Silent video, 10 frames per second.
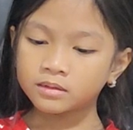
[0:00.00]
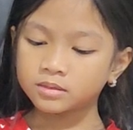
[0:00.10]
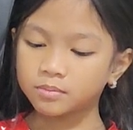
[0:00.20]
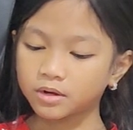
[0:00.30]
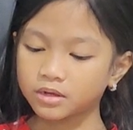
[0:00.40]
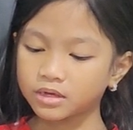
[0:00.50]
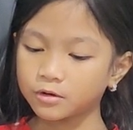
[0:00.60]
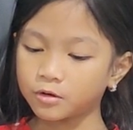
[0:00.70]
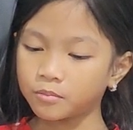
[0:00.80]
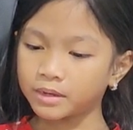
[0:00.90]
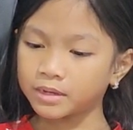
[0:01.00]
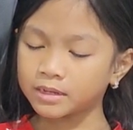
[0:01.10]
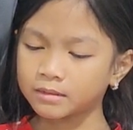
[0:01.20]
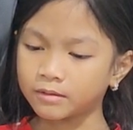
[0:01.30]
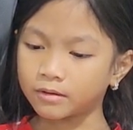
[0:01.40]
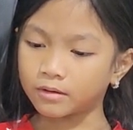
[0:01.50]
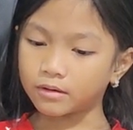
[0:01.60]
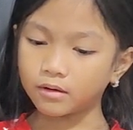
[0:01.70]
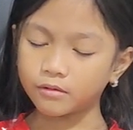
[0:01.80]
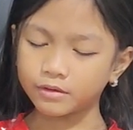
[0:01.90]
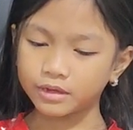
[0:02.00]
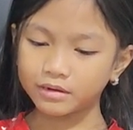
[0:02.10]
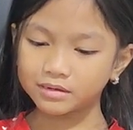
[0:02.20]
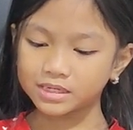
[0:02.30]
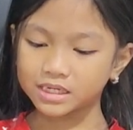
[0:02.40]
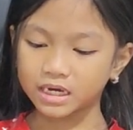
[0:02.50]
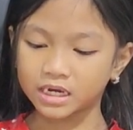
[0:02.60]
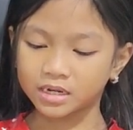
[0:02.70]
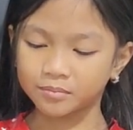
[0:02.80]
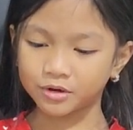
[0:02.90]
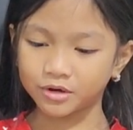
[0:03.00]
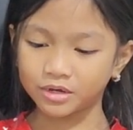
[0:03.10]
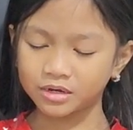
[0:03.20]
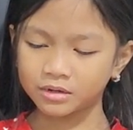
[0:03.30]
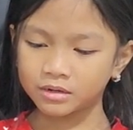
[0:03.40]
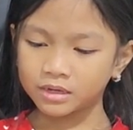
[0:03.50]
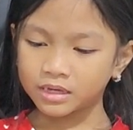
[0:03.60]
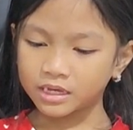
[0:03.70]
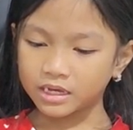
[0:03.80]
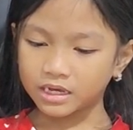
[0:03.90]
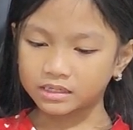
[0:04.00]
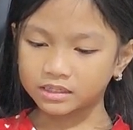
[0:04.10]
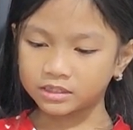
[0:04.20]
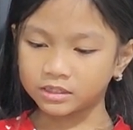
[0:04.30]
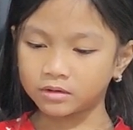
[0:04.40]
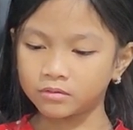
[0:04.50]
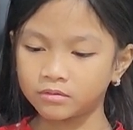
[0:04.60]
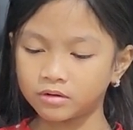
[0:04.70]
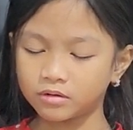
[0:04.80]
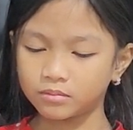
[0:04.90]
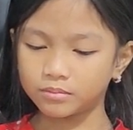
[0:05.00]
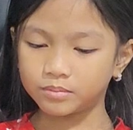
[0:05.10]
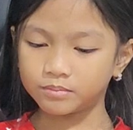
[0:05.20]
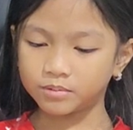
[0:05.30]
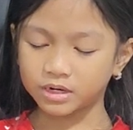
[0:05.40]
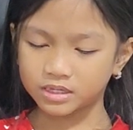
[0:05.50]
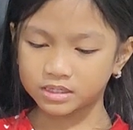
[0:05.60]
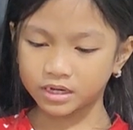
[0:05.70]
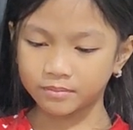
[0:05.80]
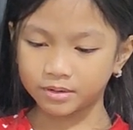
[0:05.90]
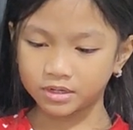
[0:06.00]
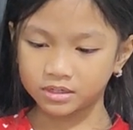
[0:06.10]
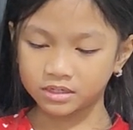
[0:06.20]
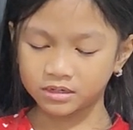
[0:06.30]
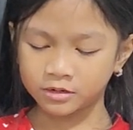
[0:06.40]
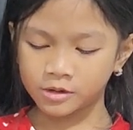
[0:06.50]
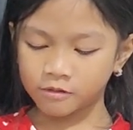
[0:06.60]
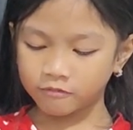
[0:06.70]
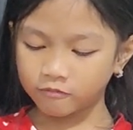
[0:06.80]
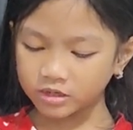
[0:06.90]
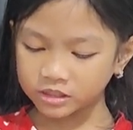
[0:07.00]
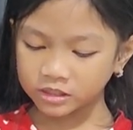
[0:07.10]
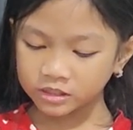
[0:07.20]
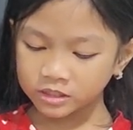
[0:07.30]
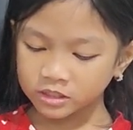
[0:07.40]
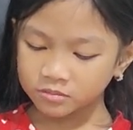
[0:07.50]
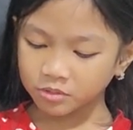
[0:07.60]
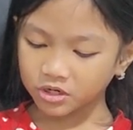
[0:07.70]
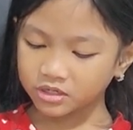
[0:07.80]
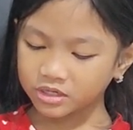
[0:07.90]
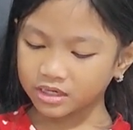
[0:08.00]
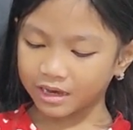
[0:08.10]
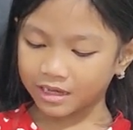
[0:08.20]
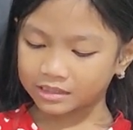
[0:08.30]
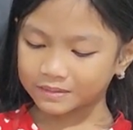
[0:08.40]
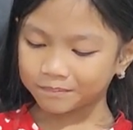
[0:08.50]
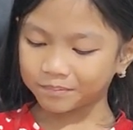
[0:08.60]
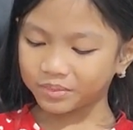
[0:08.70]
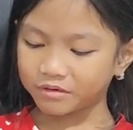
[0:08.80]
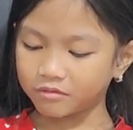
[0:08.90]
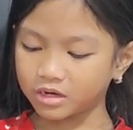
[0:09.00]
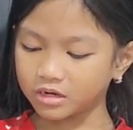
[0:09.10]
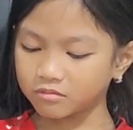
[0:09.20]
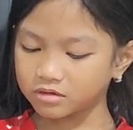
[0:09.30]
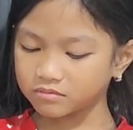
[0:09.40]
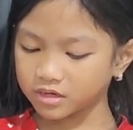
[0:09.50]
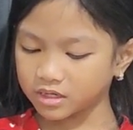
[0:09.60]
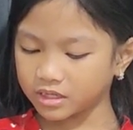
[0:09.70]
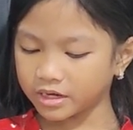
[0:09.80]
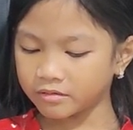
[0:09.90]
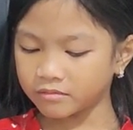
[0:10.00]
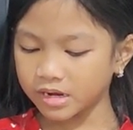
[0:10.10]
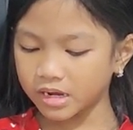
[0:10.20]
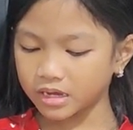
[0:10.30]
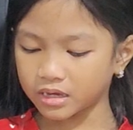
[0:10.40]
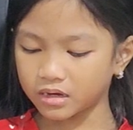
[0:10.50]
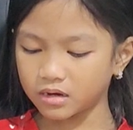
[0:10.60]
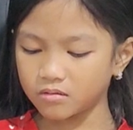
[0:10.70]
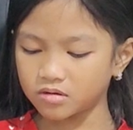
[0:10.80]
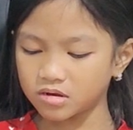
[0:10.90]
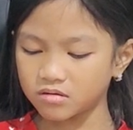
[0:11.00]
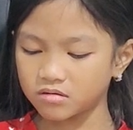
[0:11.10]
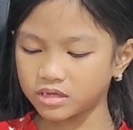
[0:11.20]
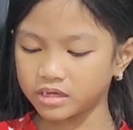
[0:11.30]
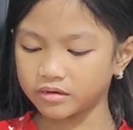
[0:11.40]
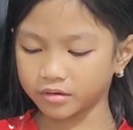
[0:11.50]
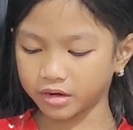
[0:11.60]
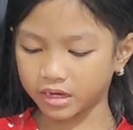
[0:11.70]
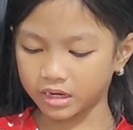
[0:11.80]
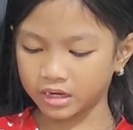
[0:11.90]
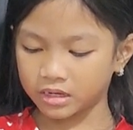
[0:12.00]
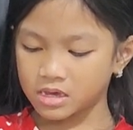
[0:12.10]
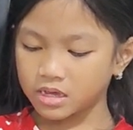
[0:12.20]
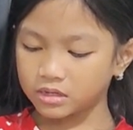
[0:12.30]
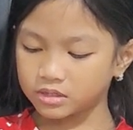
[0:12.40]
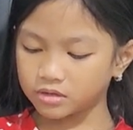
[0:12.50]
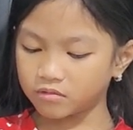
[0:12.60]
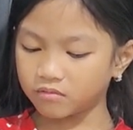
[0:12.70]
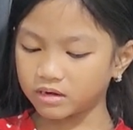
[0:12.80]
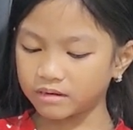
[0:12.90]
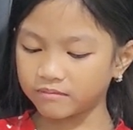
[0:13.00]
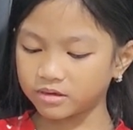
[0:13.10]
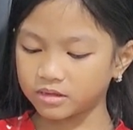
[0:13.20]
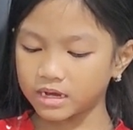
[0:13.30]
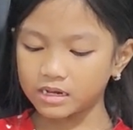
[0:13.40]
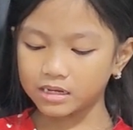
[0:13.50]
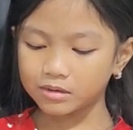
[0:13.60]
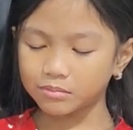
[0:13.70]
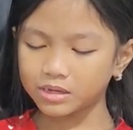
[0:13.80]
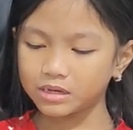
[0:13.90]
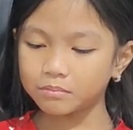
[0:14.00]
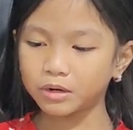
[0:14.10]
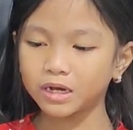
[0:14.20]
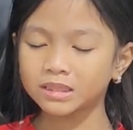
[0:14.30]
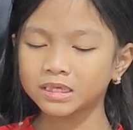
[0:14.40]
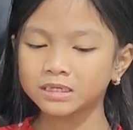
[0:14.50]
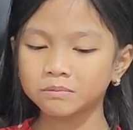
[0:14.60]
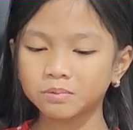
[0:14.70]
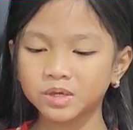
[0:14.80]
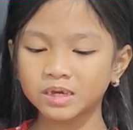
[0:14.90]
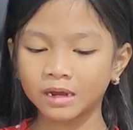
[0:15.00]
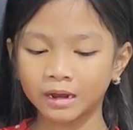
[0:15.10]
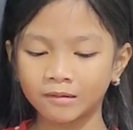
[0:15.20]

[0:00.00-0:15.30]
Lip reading: Sparky opened the door. Oh, here's a tiny pond, asked Joe, pressing a button. Whoosh! Sparky gasped. The water was swirling away. Oh no, he cried. Joe, what have you done? You made the pond disappear.